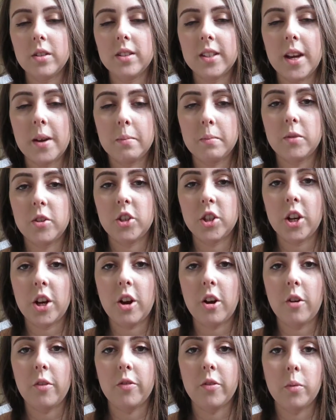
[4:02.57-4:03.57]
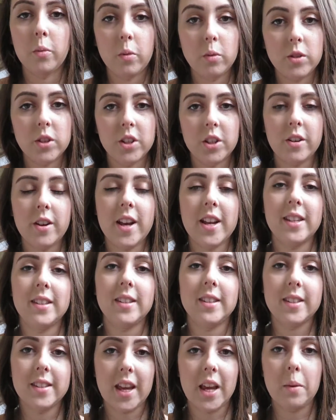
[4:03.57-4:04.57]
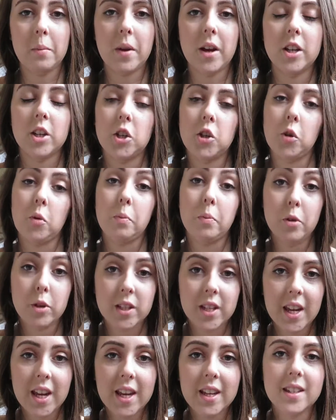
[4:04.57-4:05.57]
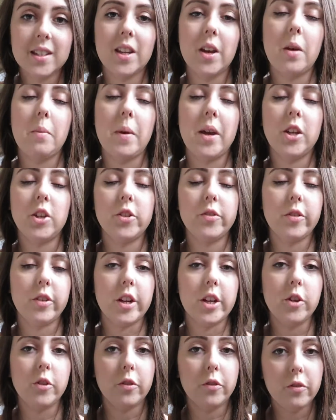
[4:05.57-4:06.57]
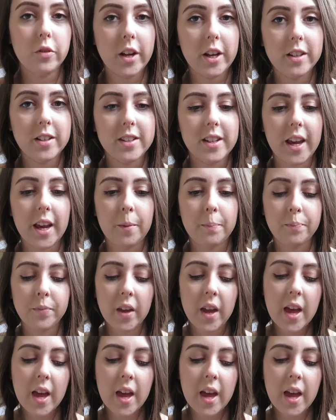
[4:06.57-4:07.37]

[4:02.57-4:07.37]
temperature of the water is the same as your body, so it makes you feel like you're floating.